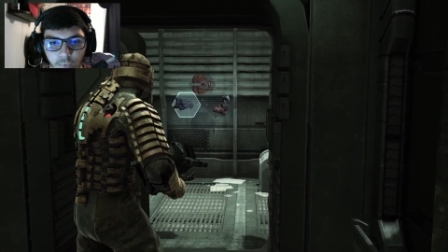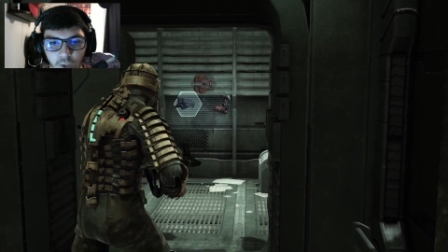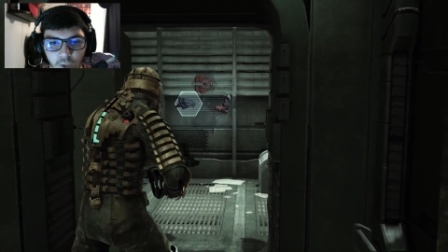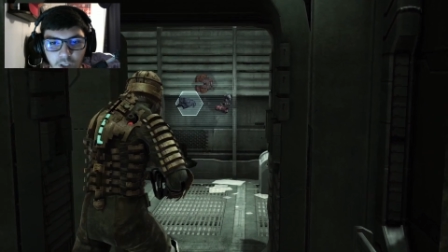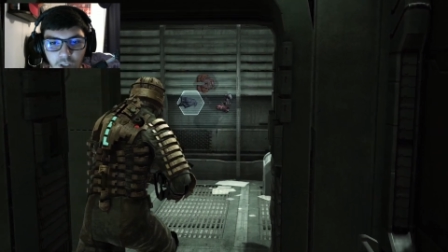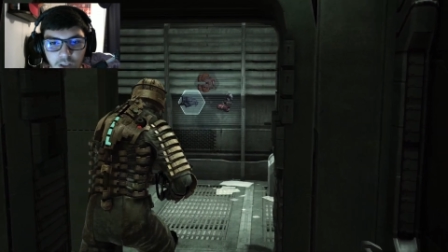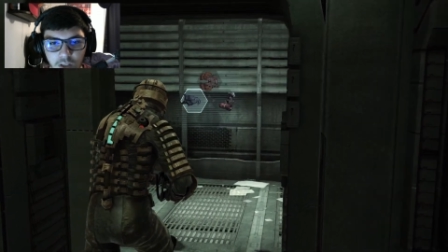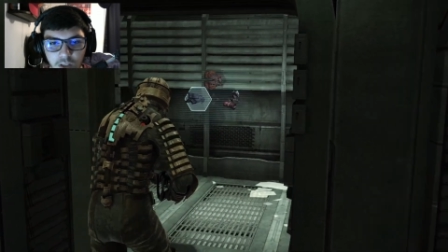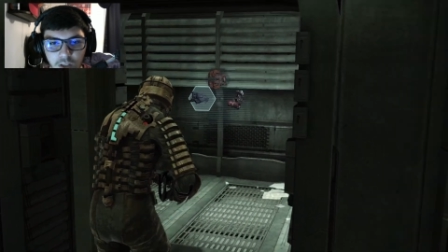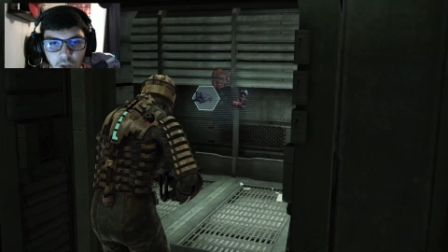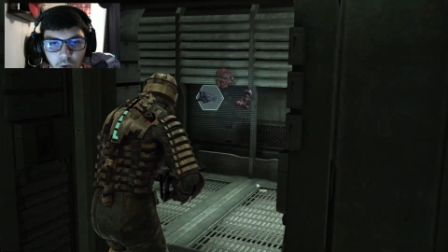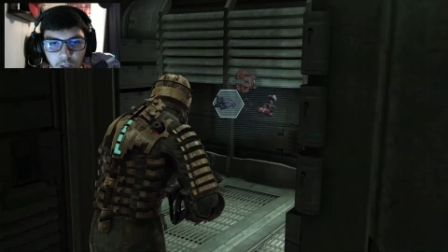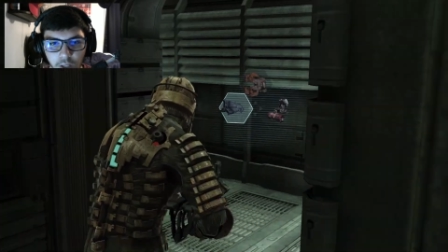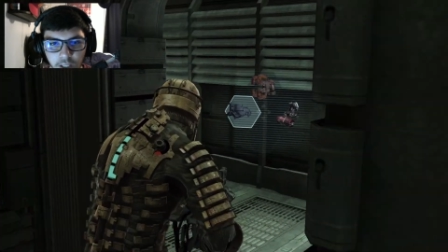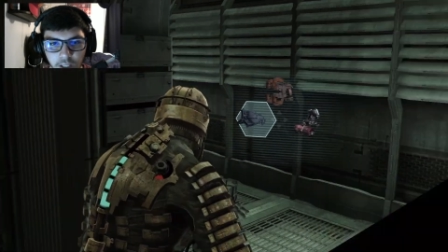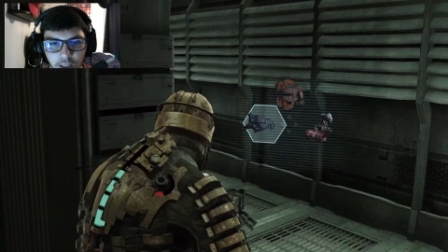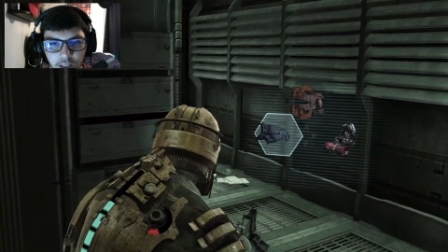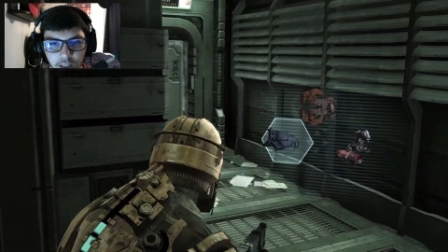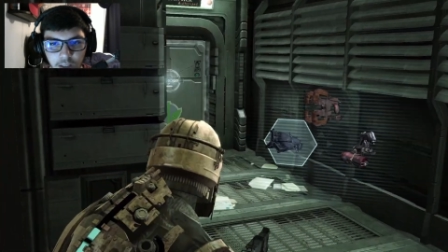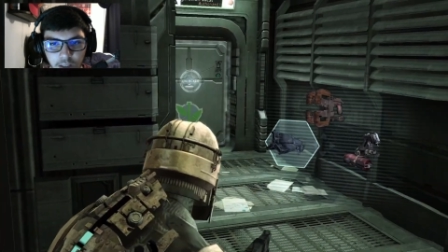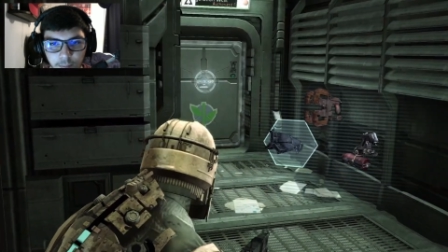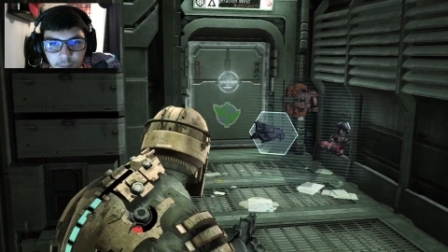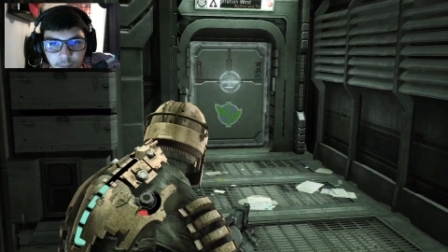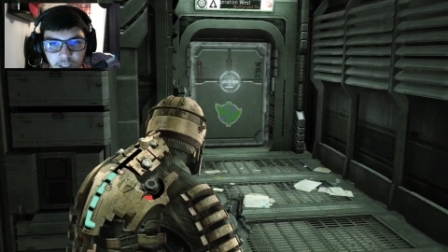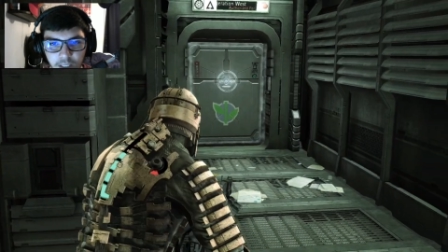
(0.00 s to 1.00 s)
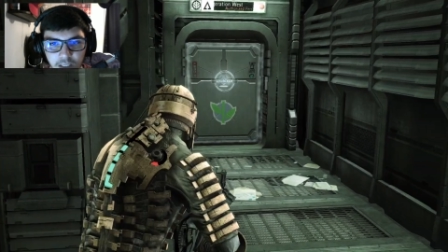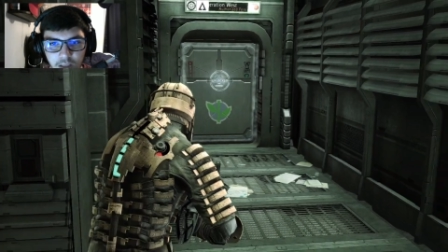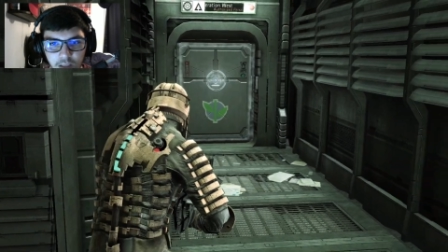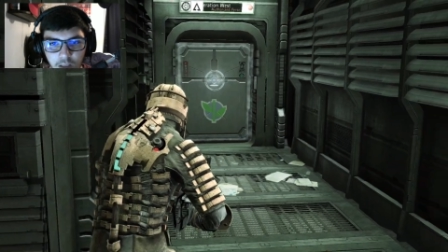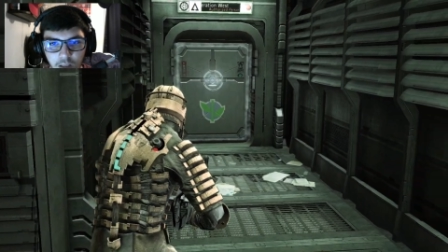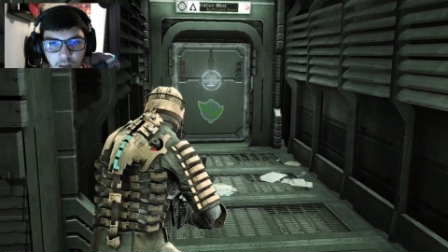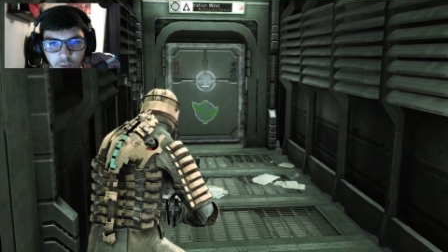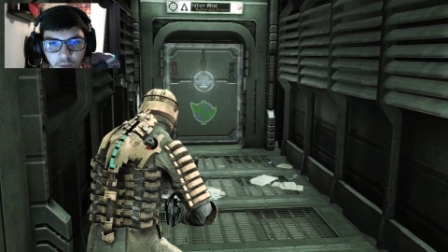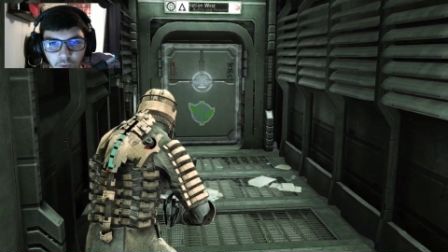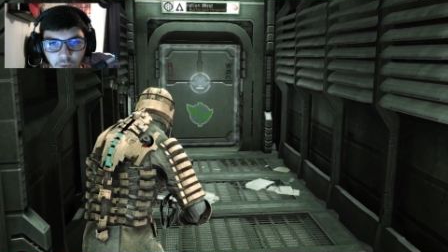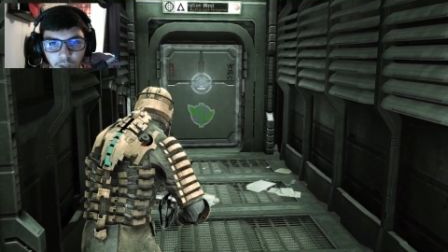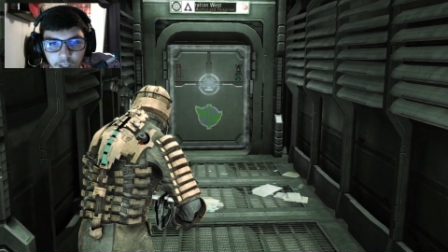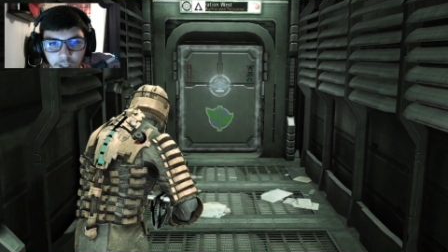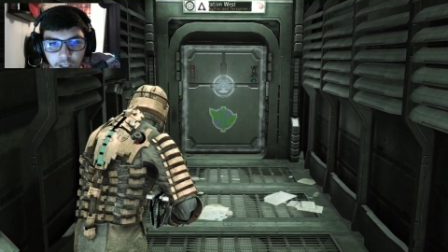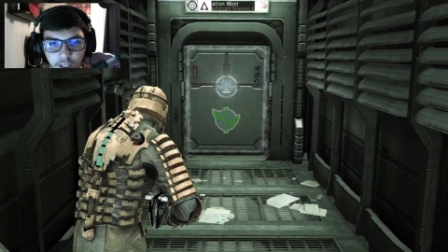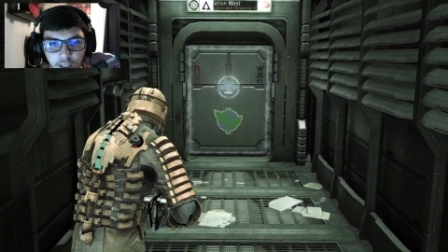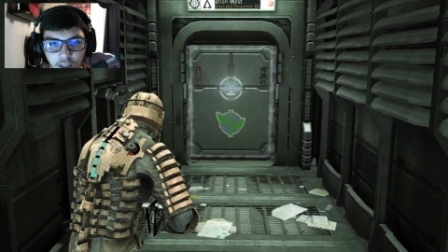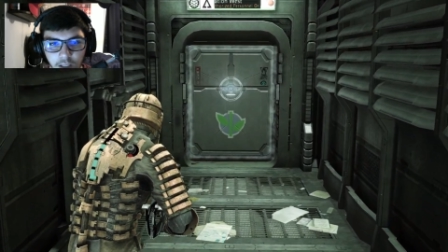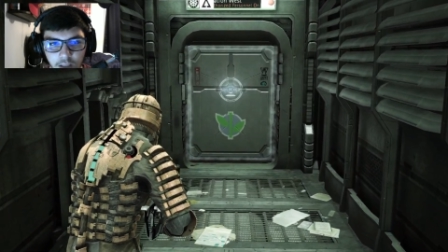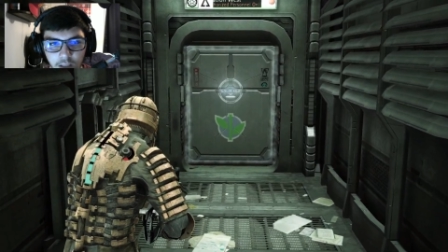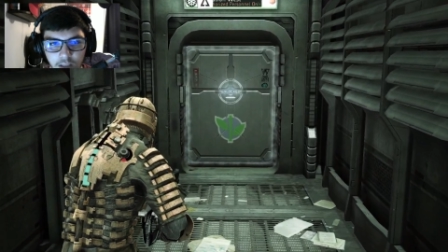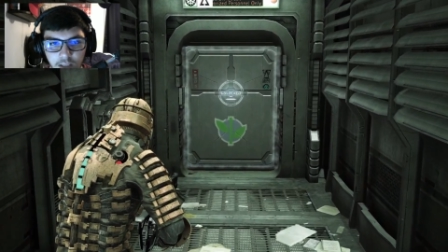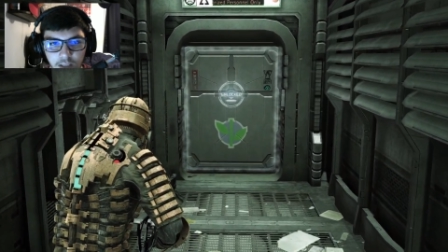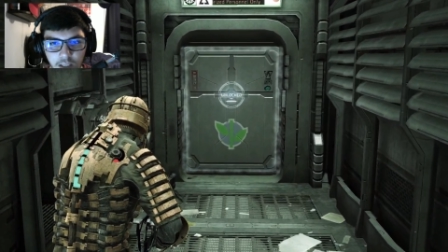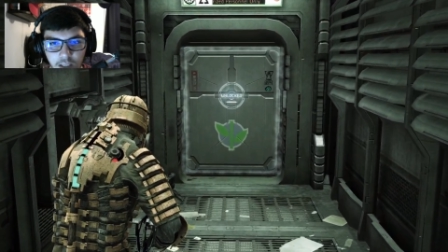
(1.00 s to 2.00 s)
Let's go ahead and get the big gun ready.
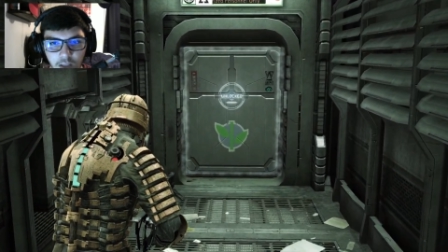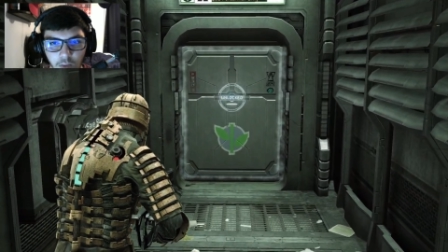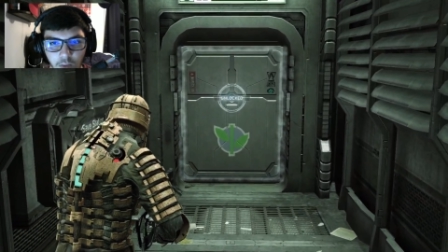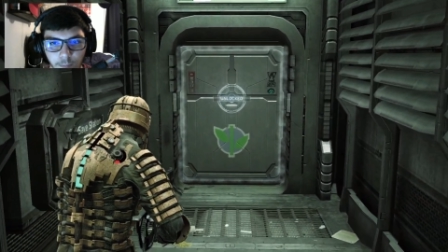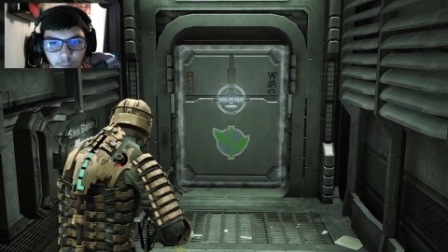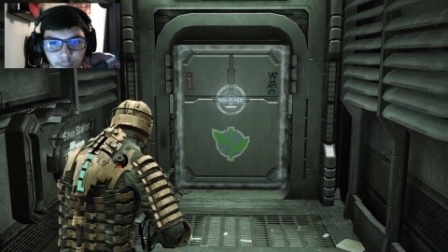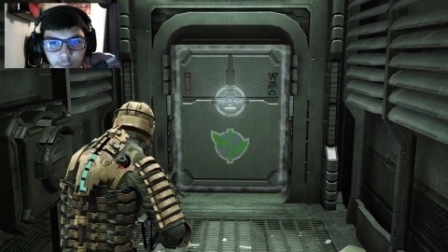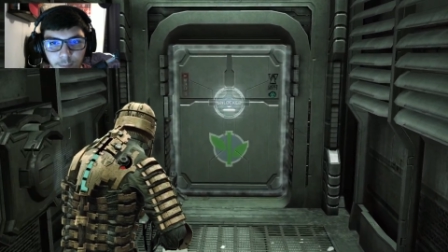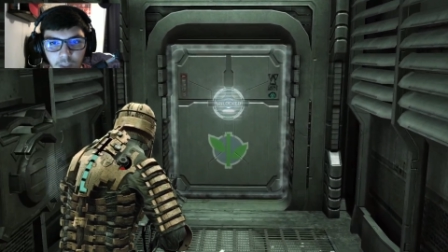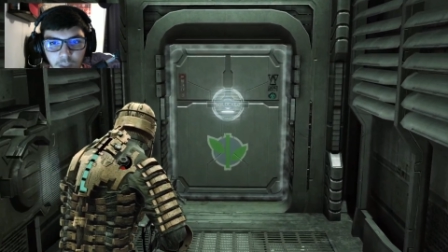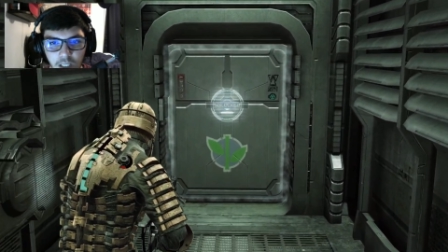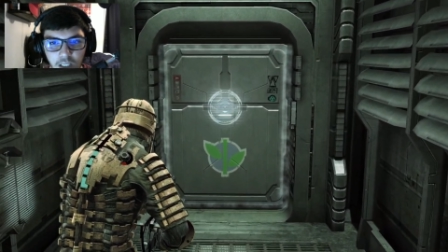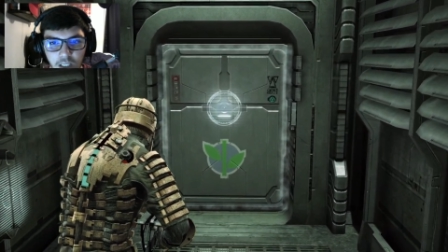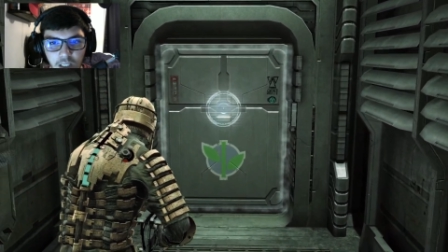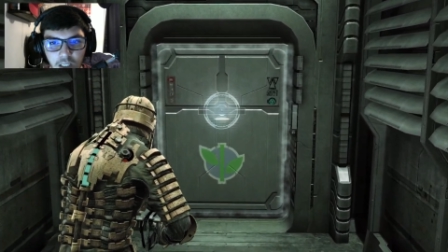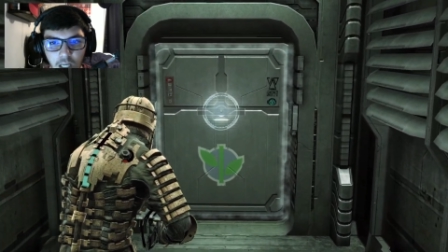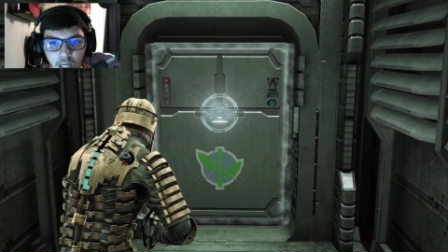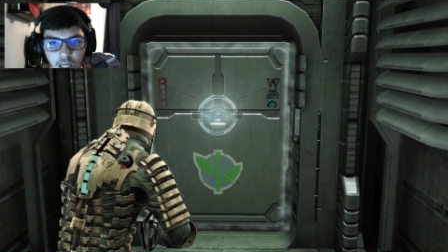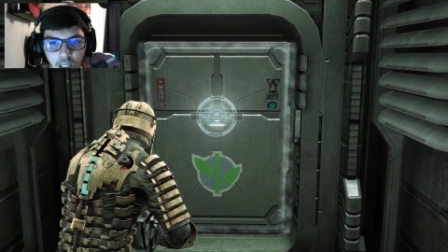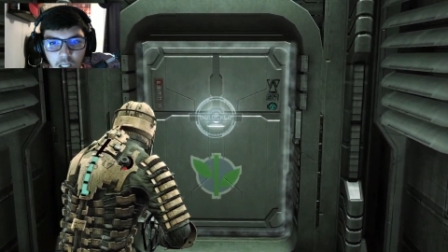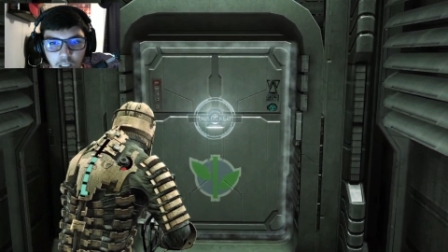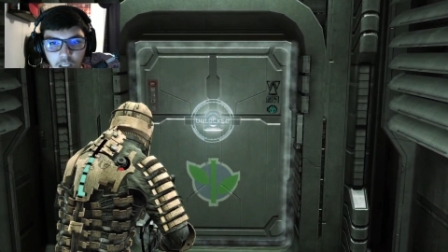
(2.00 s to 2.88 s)
Let's get the big gun.